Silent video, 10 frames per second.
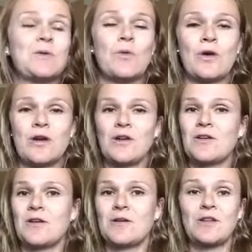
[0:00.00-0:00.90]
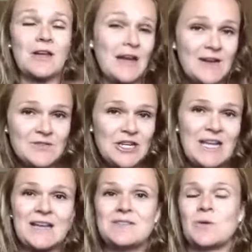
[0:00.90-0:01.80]
or you're looking after
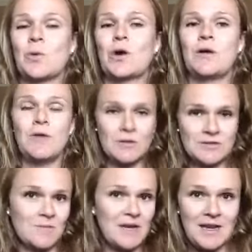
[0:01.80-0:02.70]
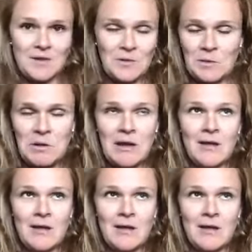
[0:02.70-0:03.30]
kids, or you know somebody who